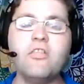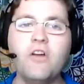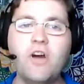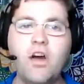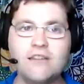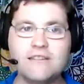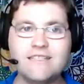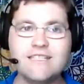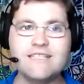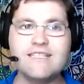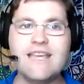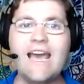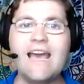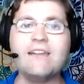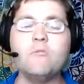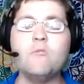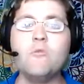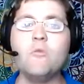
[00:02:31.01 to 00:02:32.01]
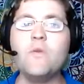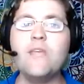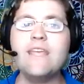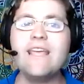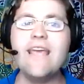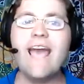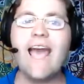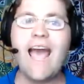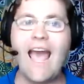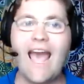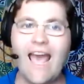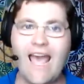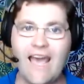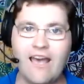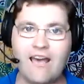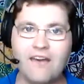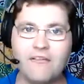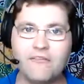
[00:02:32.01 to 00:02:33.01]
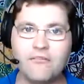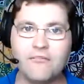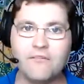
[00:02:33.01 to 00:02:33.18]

thoughts that we have.